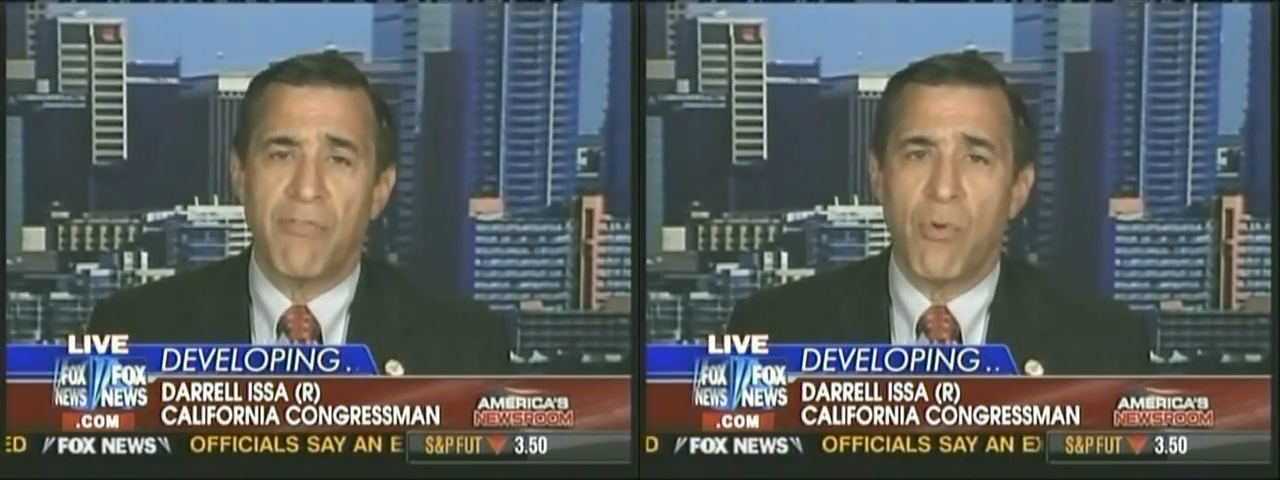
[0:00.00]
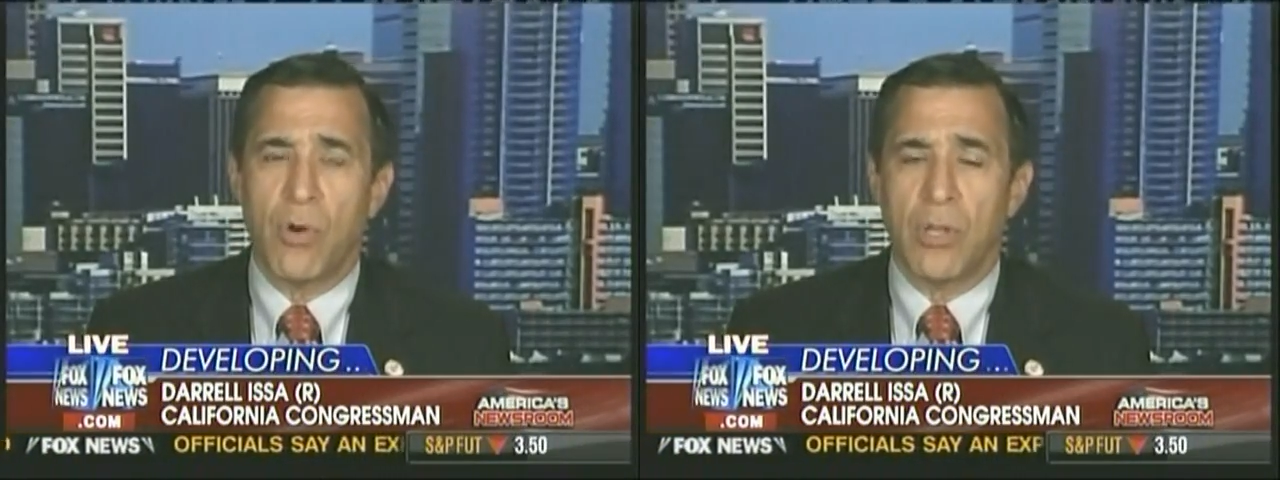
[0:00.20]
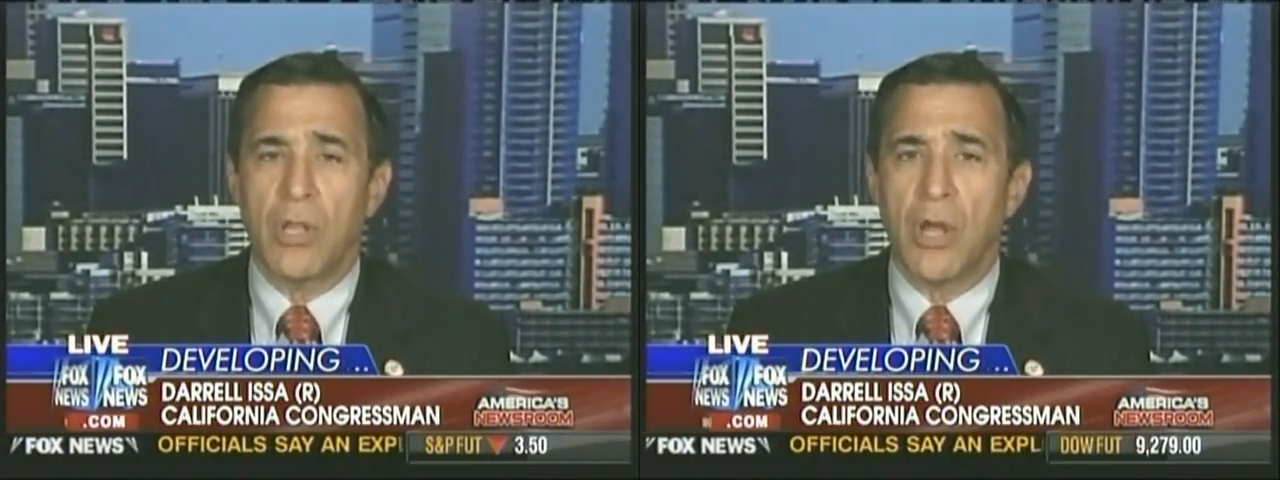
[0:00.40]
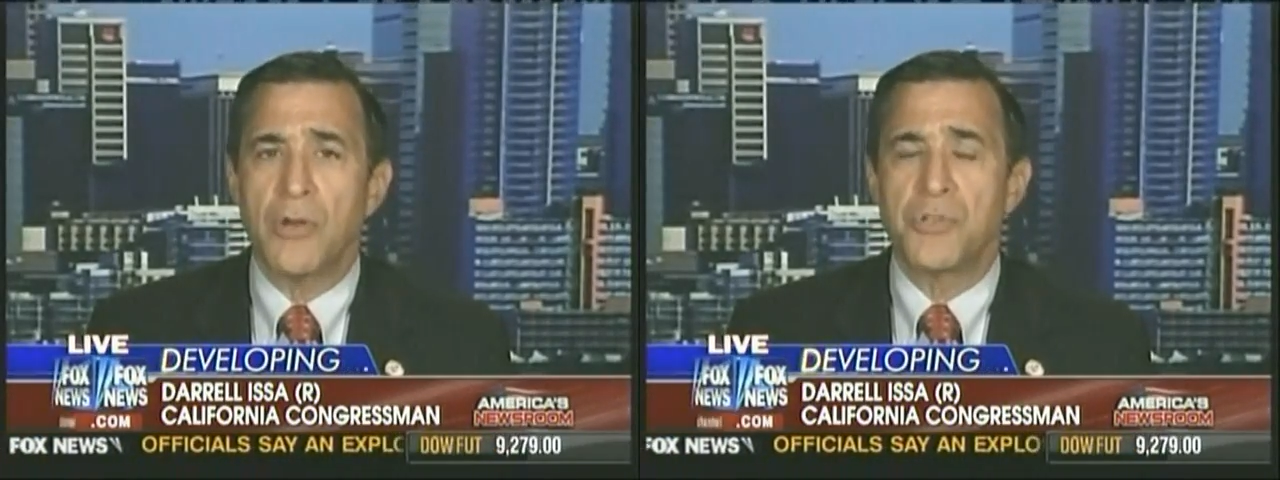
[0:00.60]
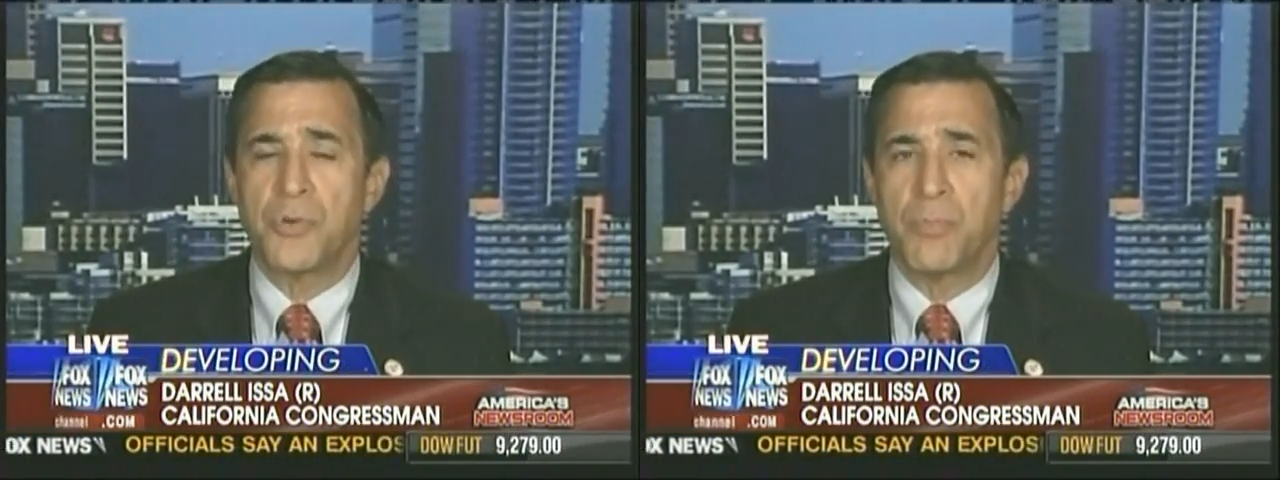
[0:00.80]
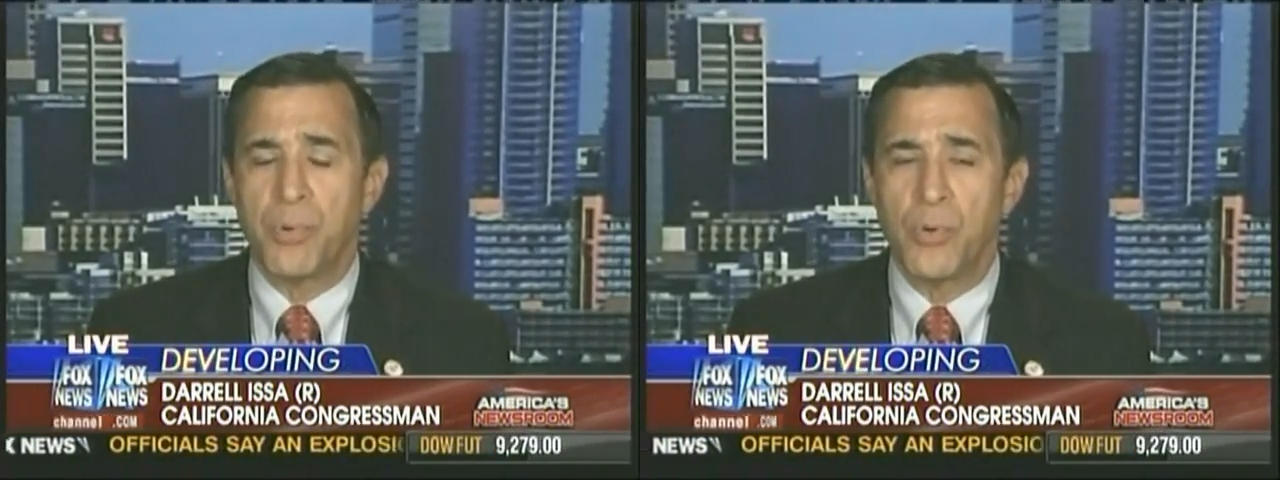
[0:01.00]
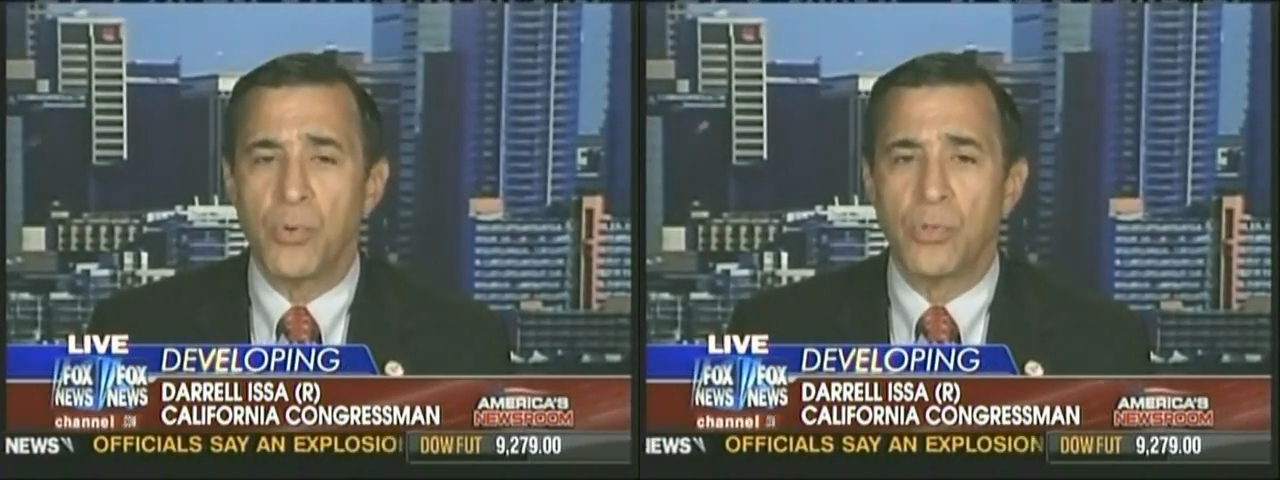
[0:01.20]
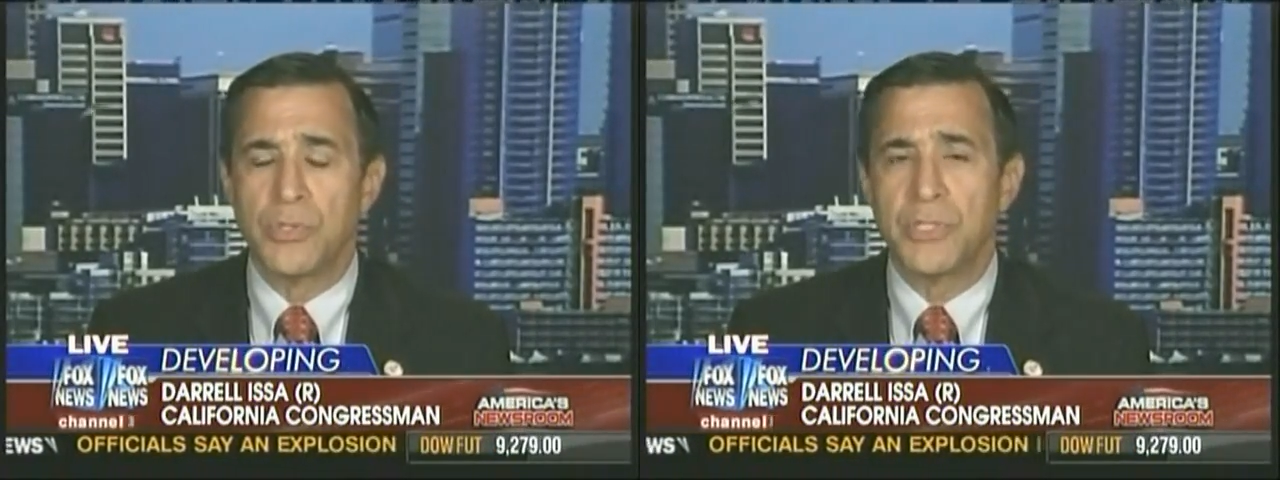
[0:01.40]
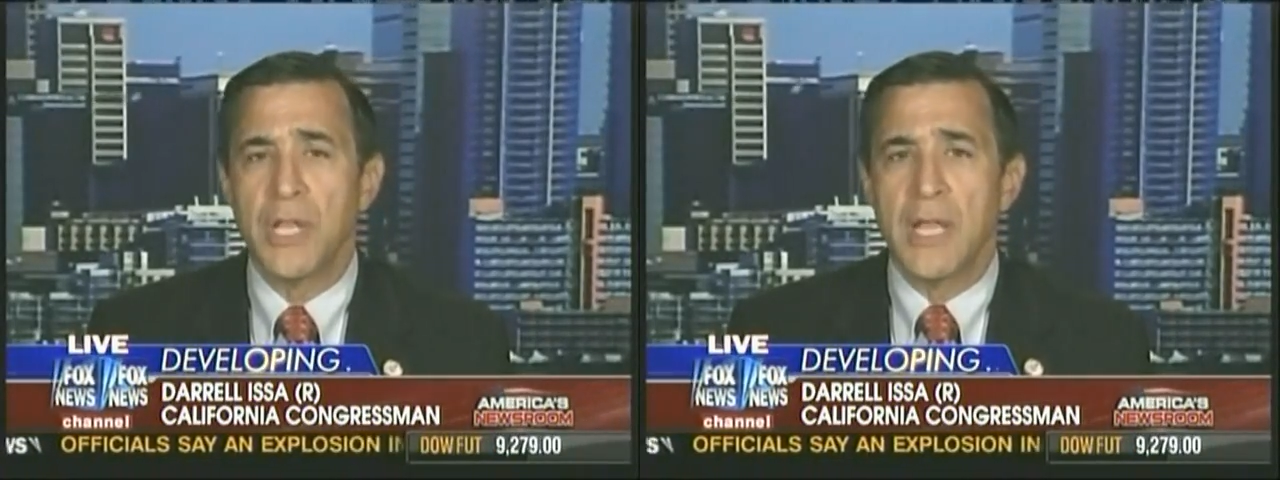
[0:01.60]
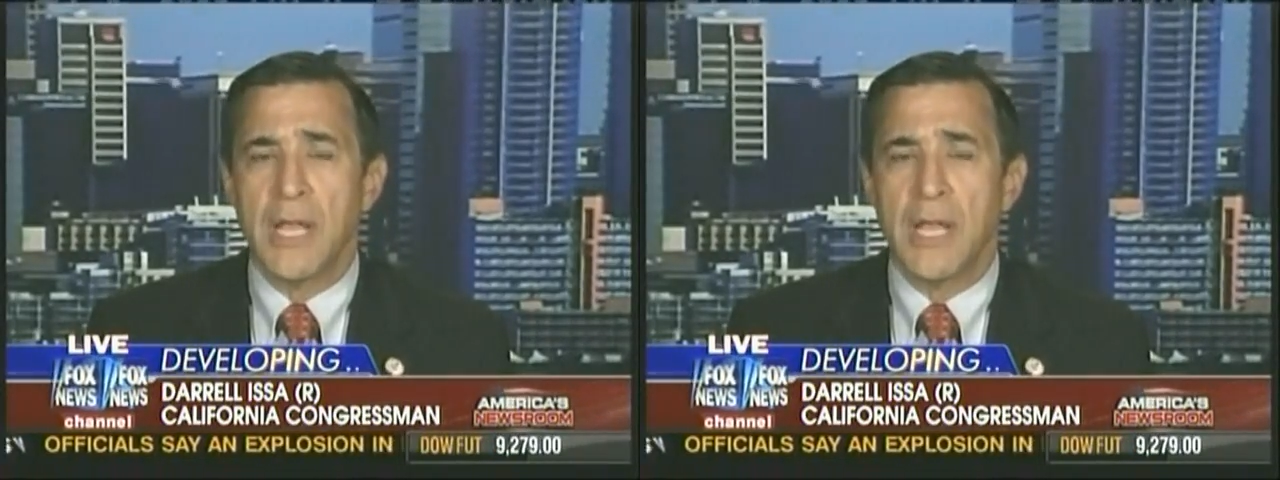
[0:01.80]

for larger pools